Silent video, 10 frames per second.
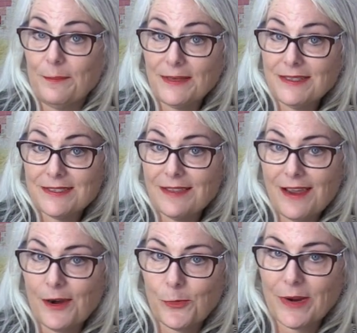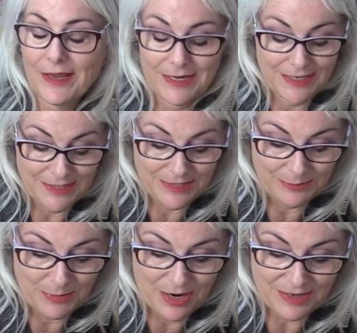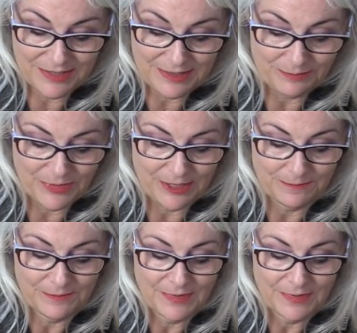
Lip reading: But it's there when I need to mark something.